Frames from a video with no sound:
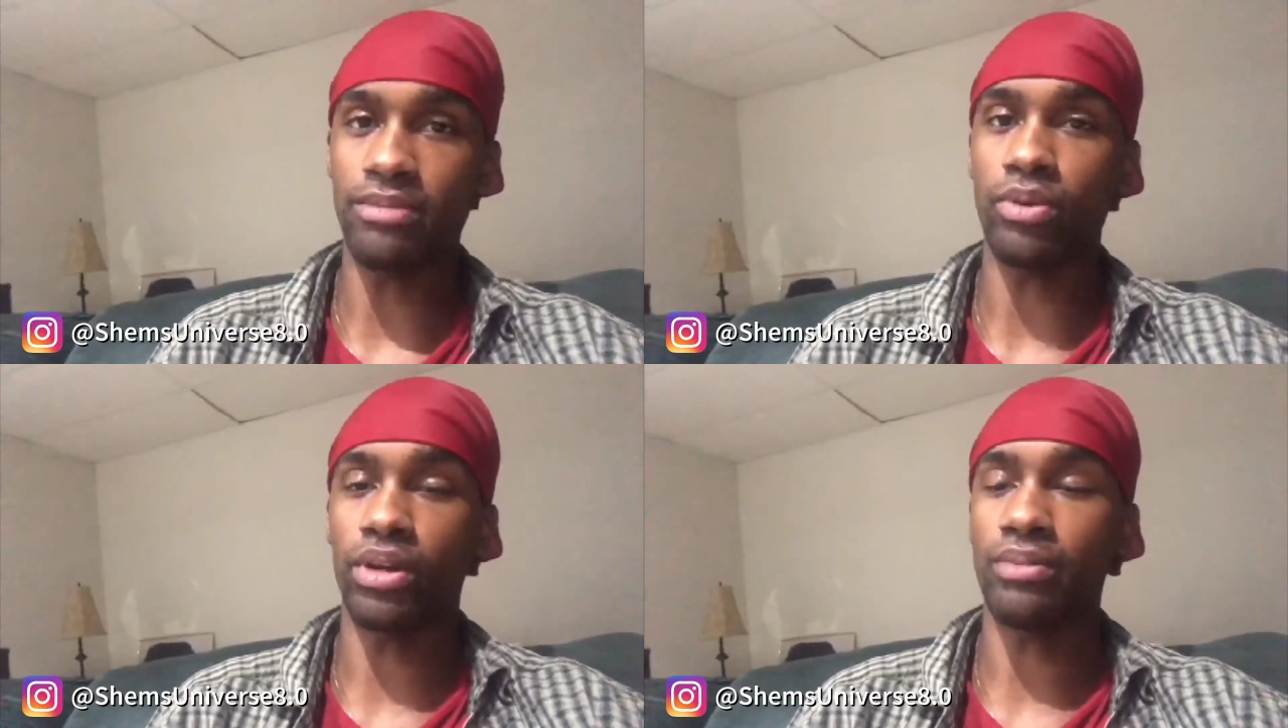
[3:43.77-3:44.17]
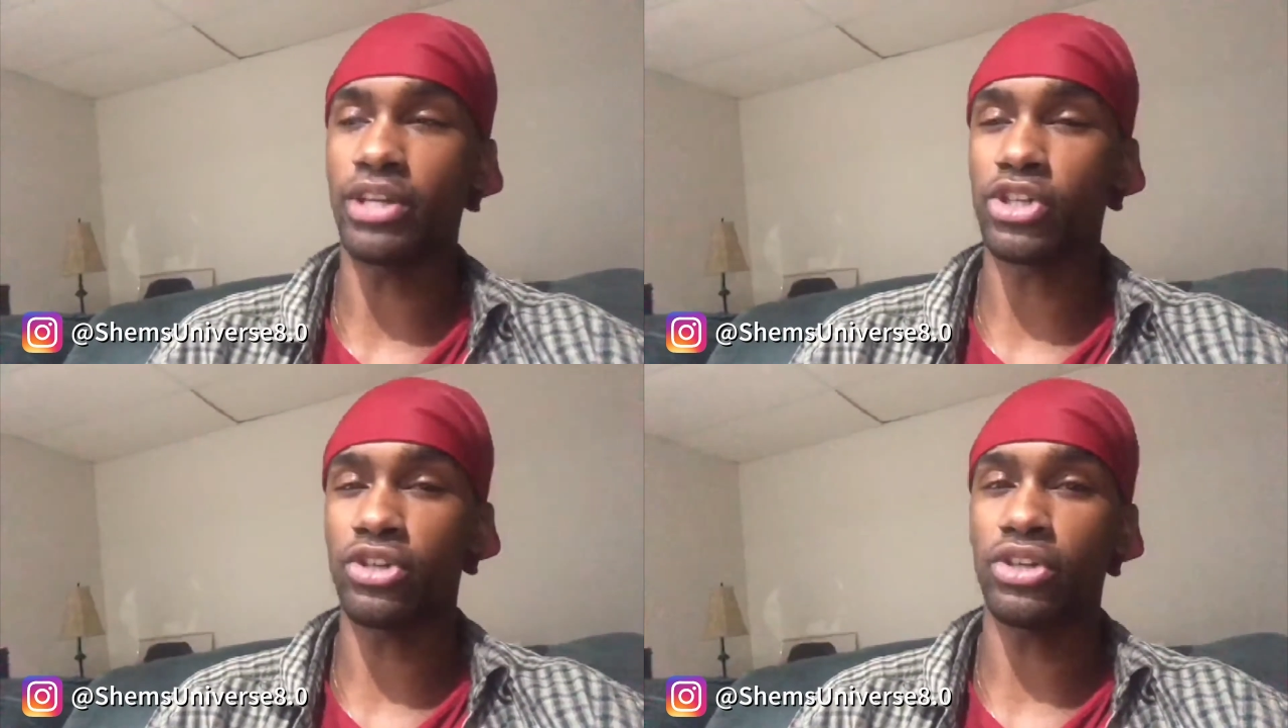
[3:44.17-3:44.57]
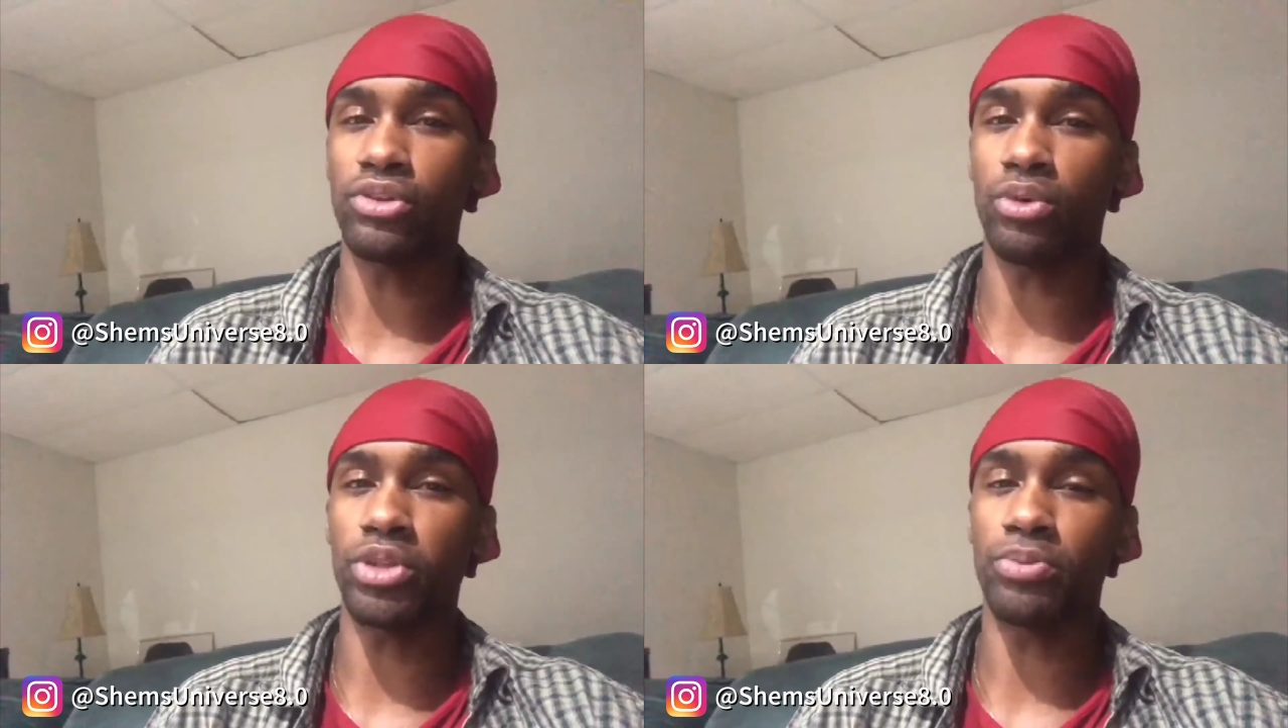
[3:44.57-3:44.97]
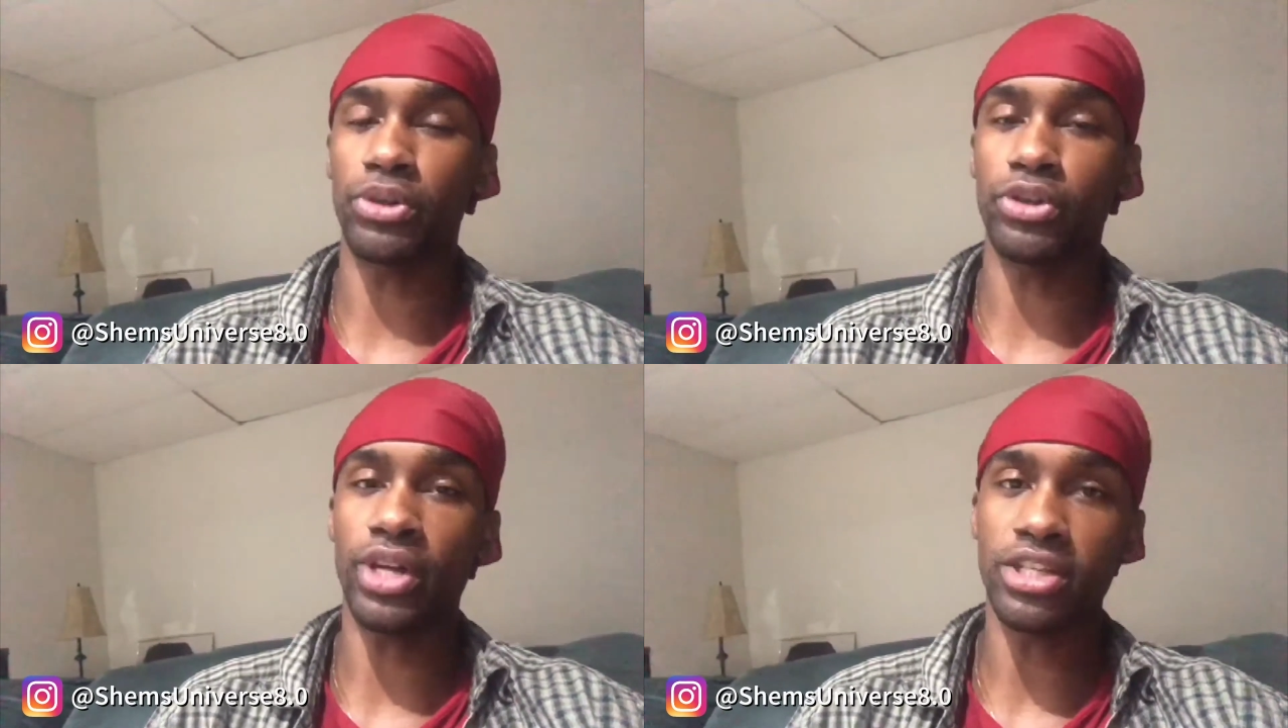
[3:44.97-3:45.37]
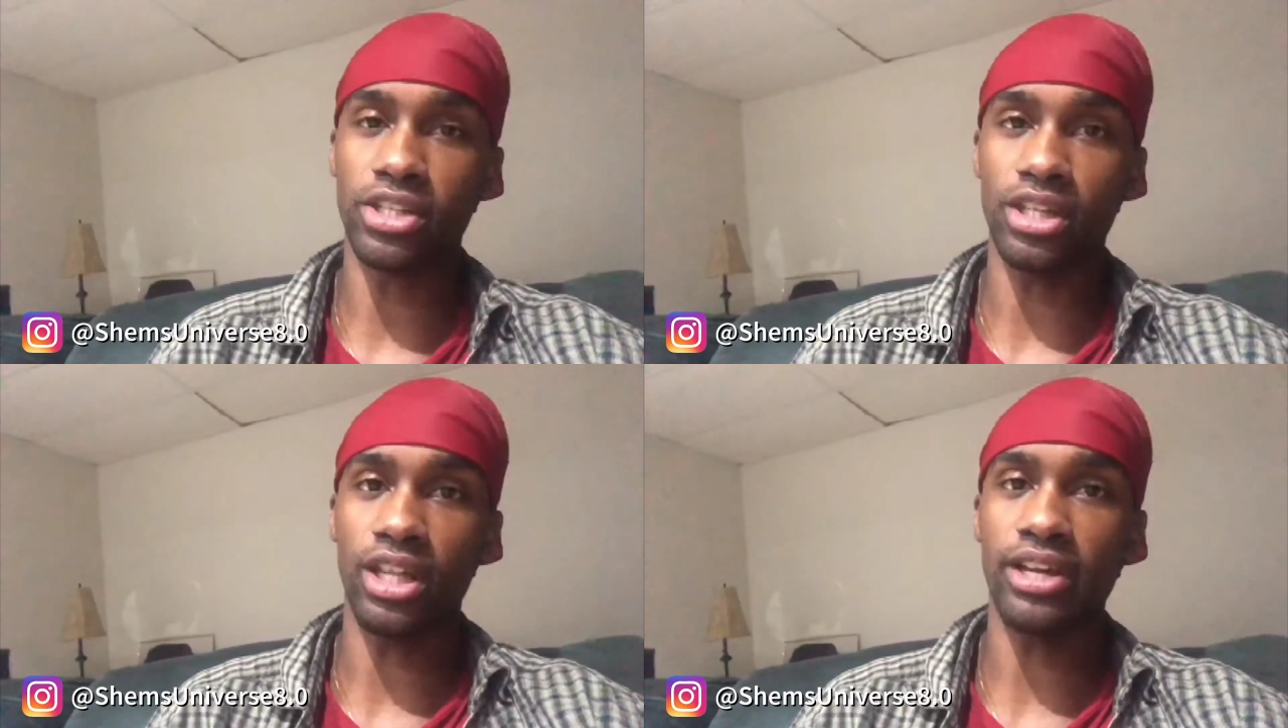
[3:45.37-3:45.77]
You want to make sure that you're always progressing
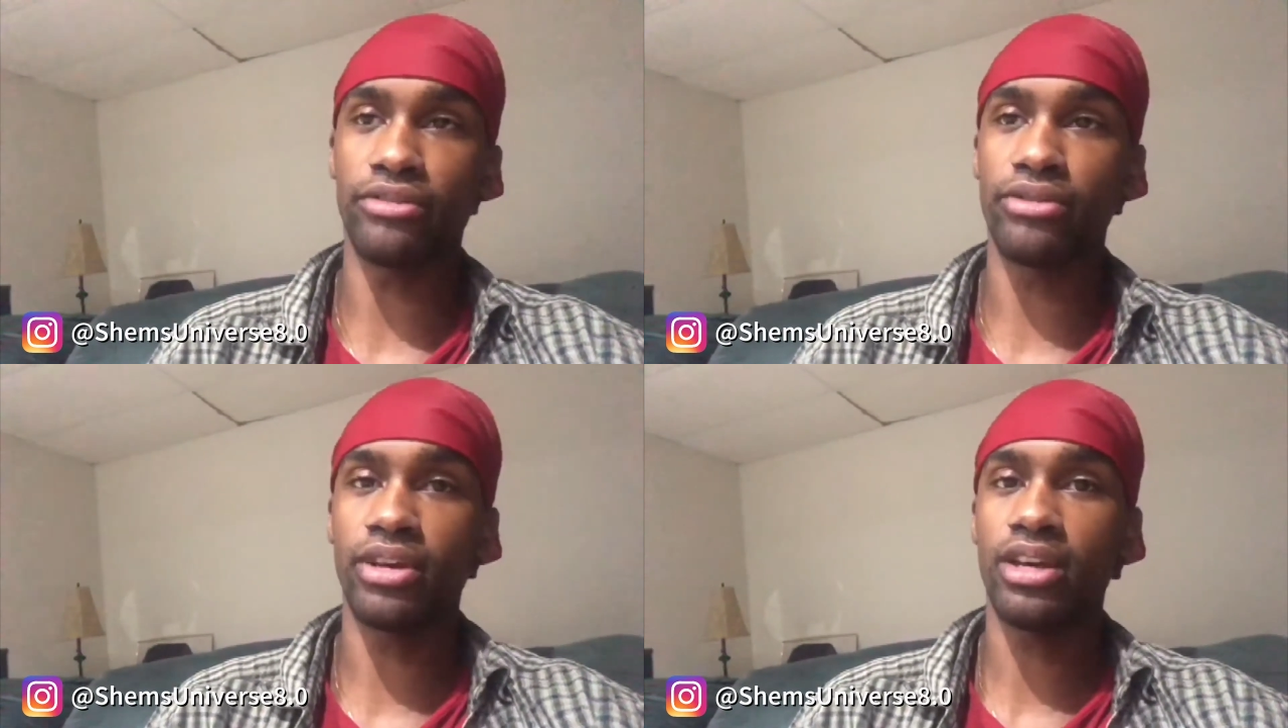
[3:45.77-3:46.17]
in life.